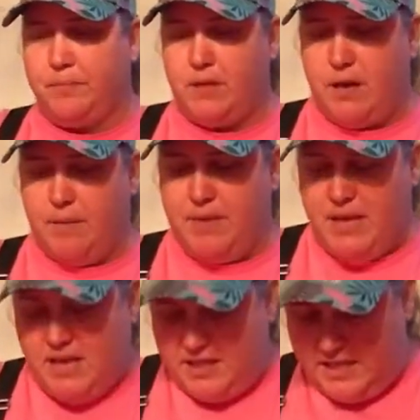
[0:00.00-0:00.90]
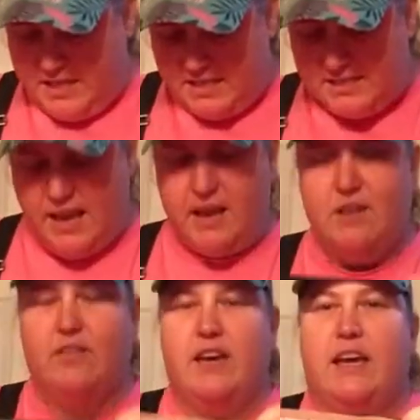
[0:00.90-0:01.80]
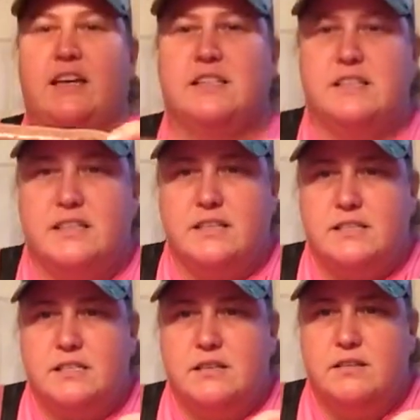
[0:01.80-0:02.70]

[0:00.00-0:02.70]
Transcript: The inside of it is this